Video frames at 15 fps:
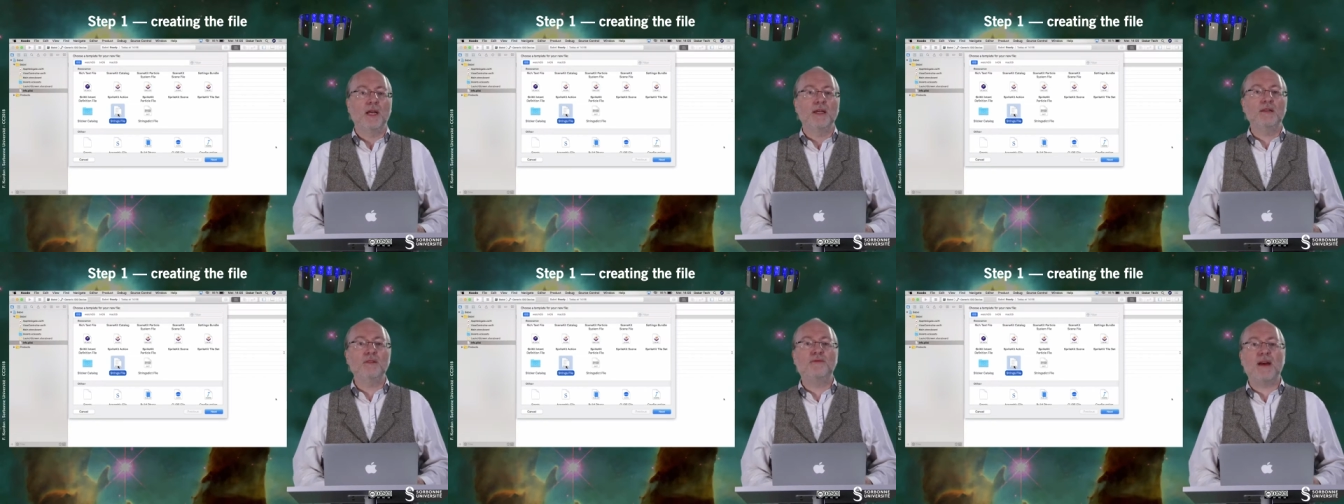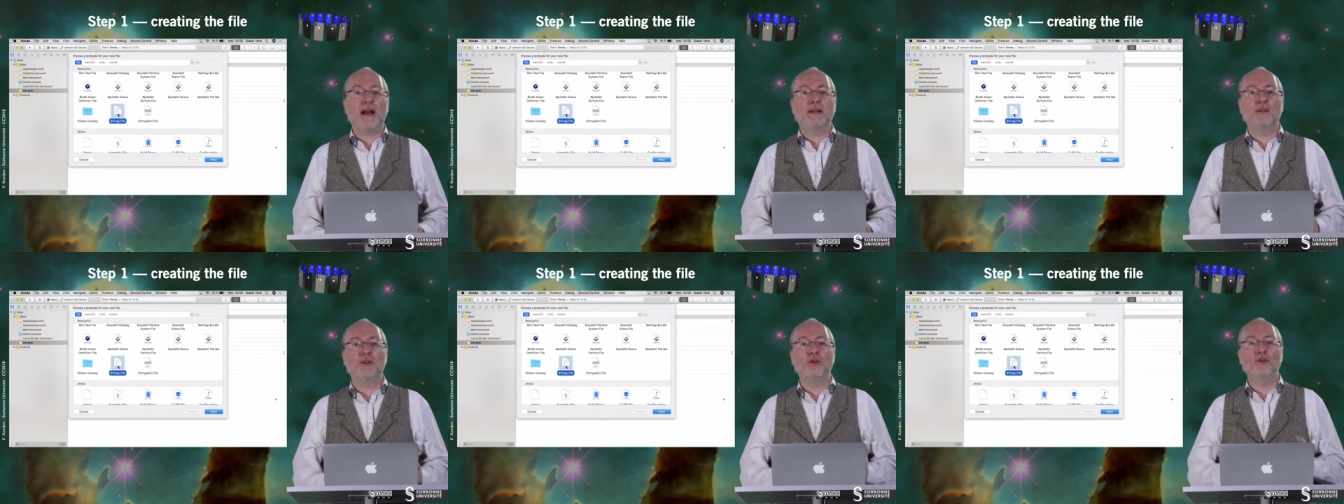In
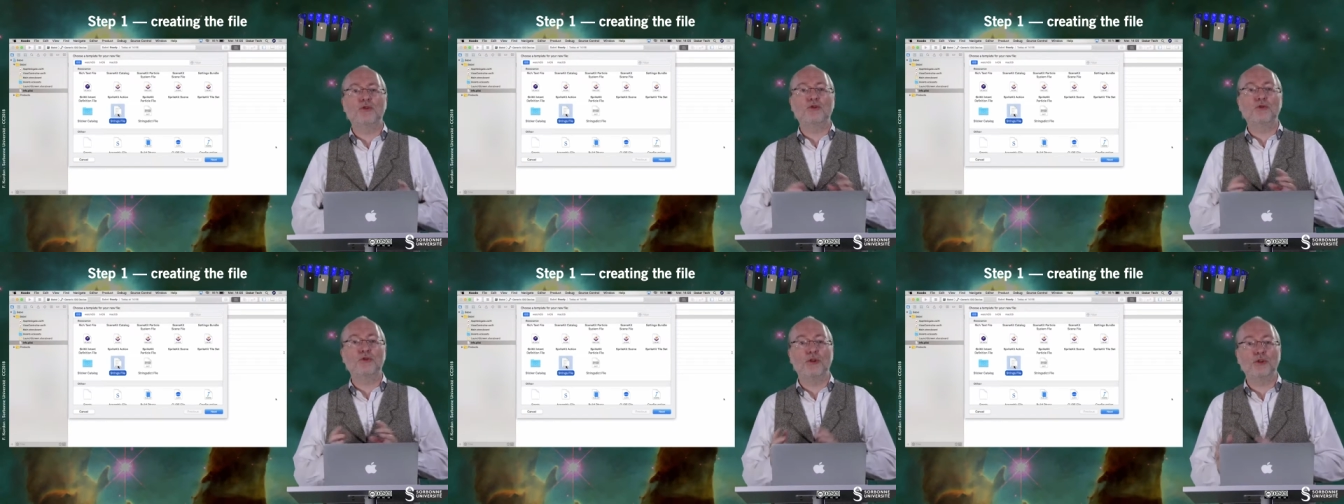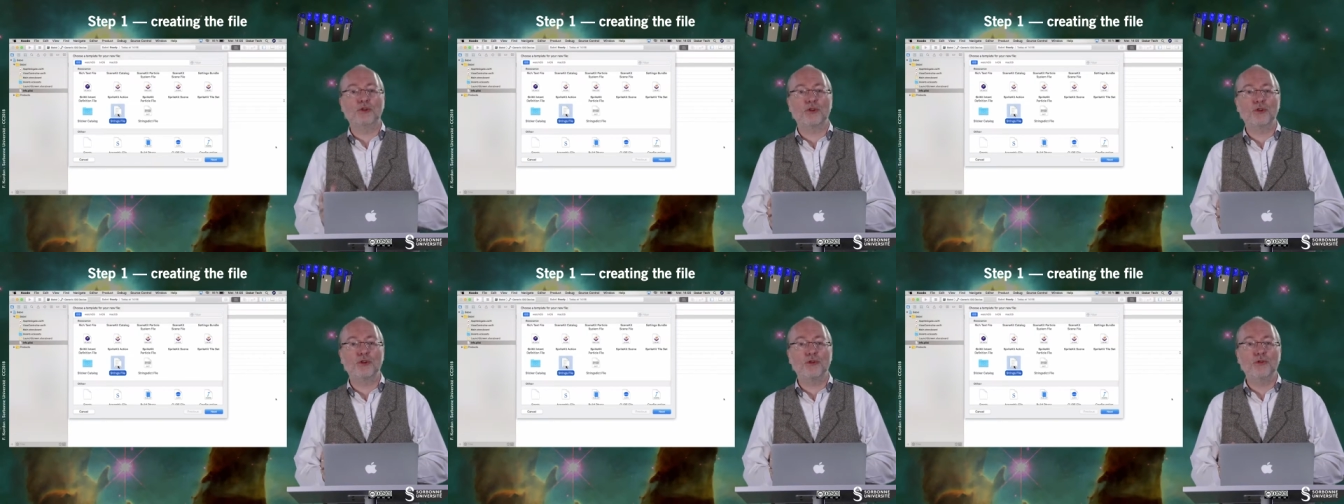fact, you could
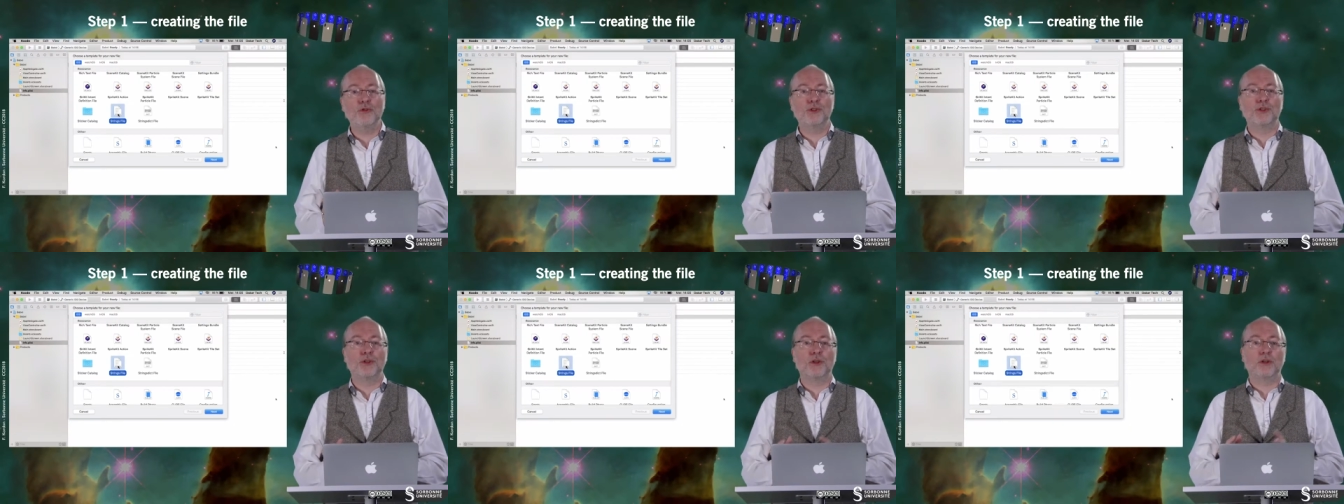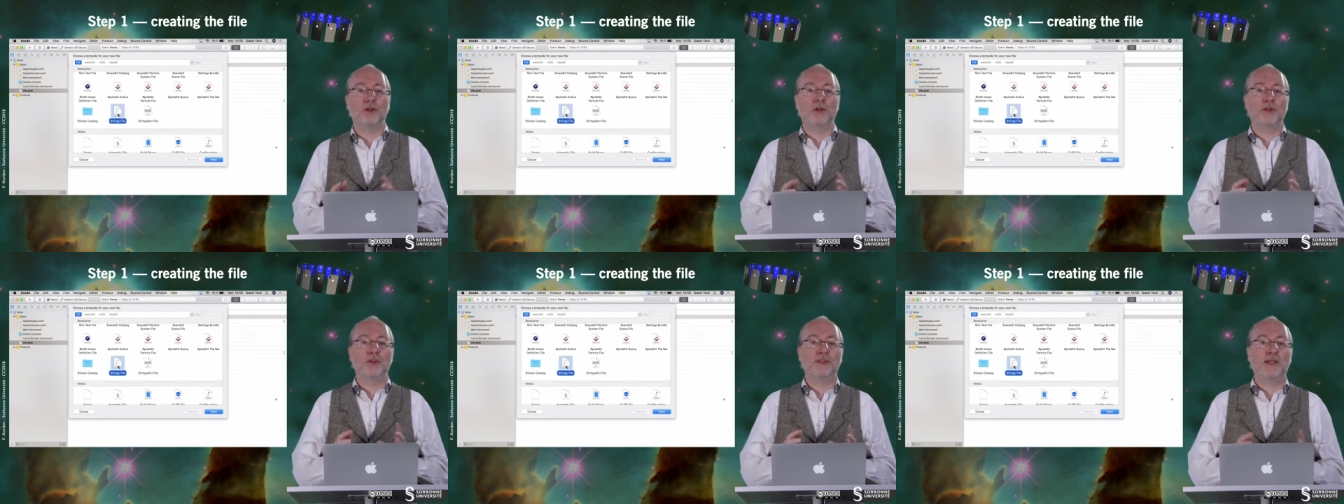also choose
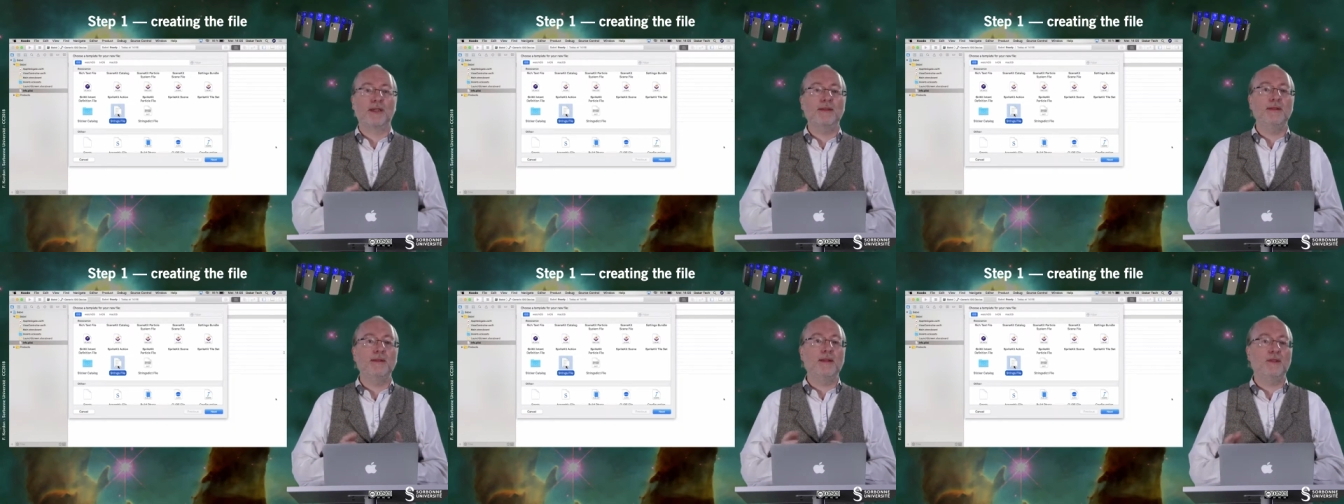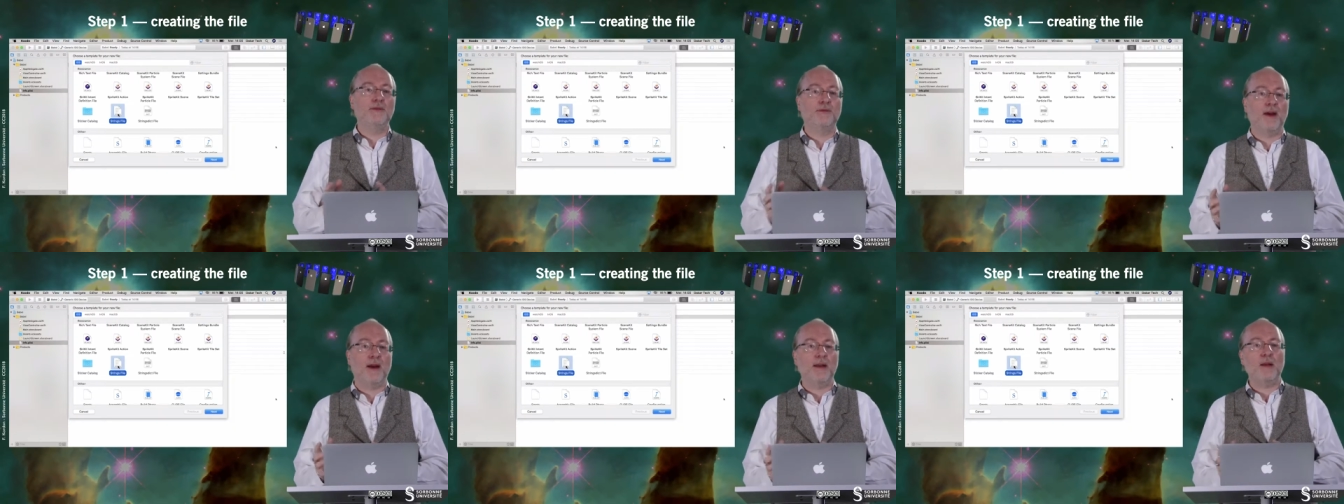a stringdict
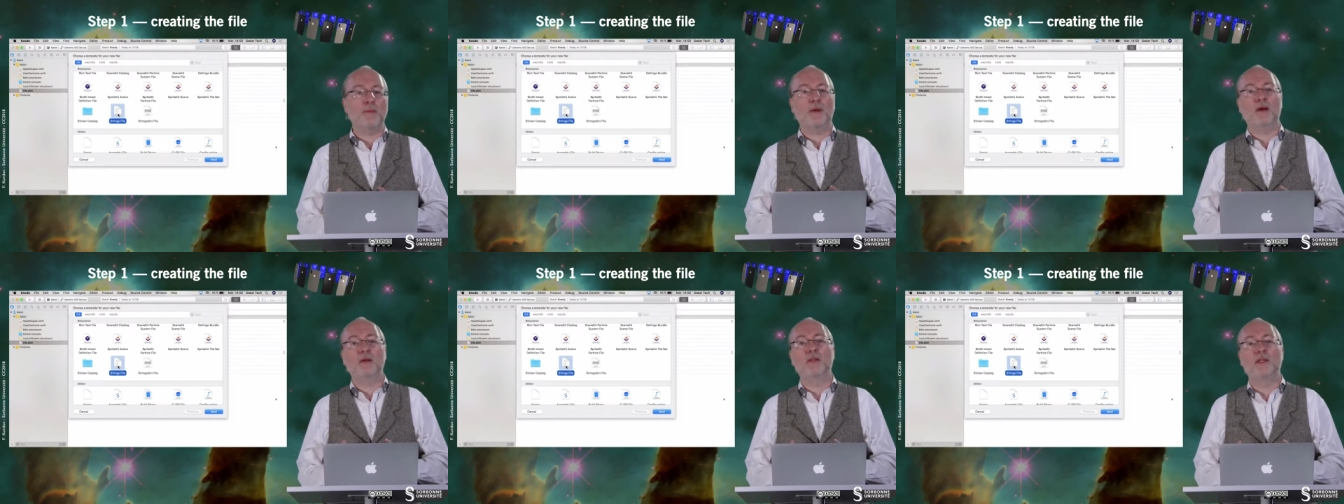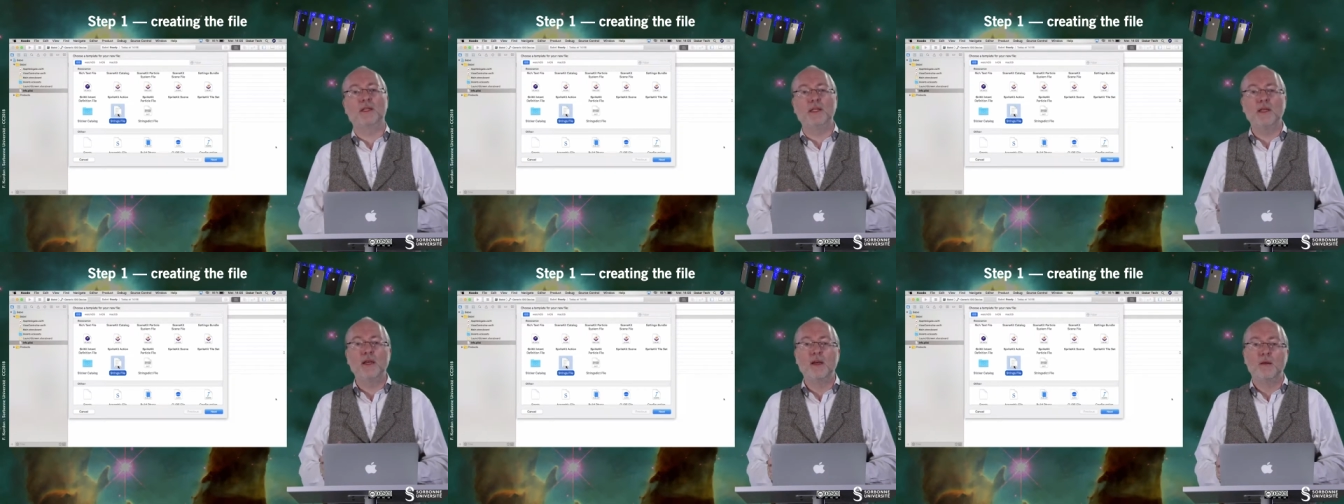file
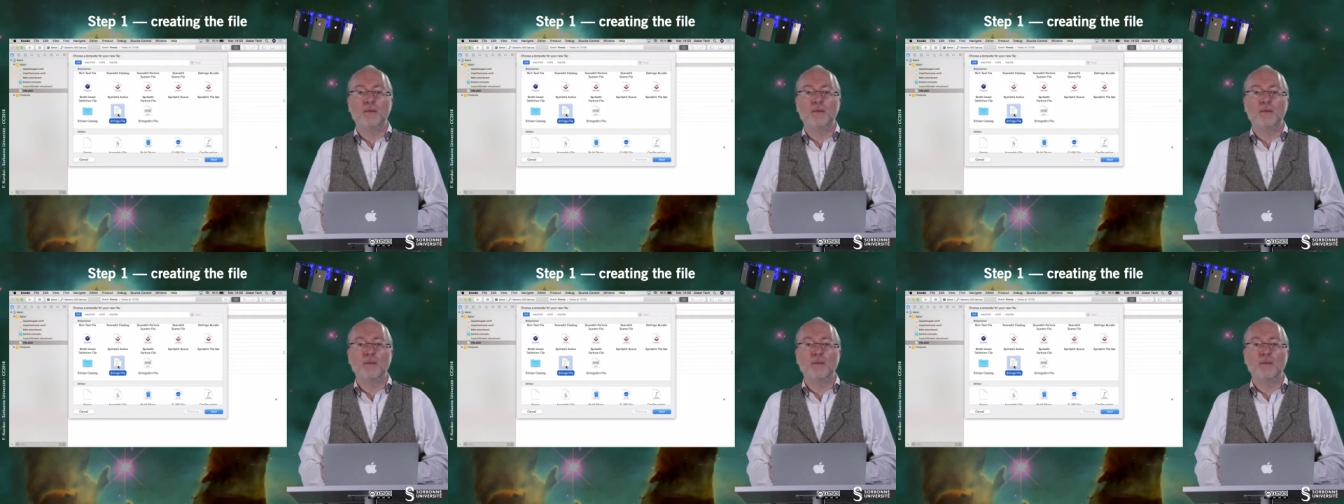apparently,